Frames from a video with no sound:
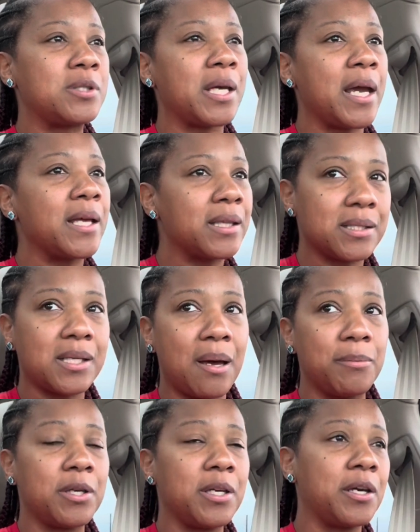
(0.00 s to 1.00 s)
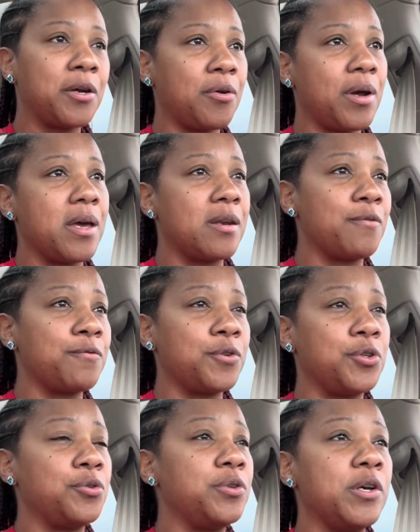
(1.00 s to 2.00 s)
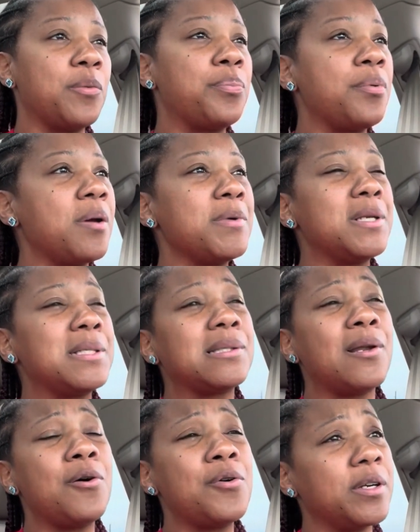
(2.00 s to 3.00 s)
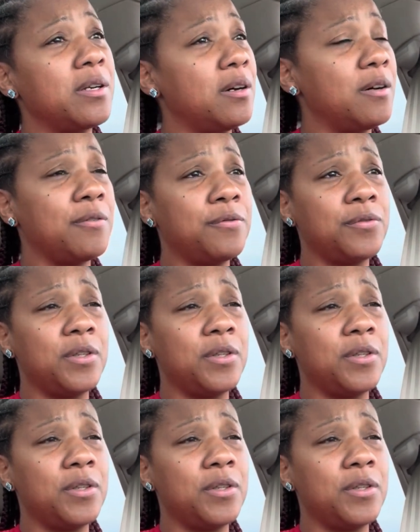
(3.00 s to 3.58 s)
take the time to get creative with you. The appointment is long enough.